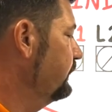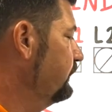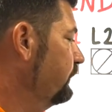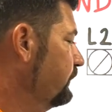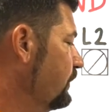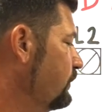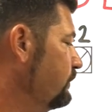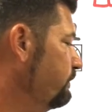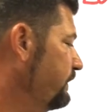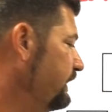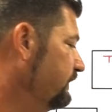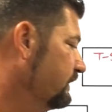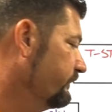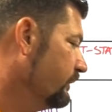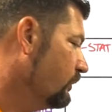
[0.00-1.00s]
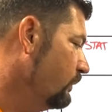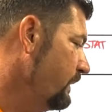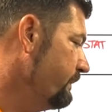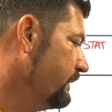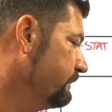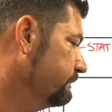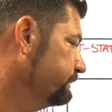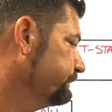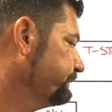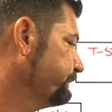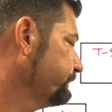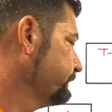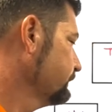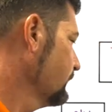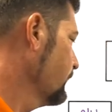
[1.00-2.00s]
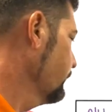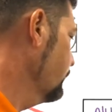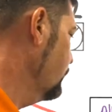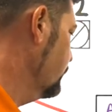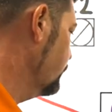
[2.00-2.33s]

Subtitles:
It's its own piece of equipment. So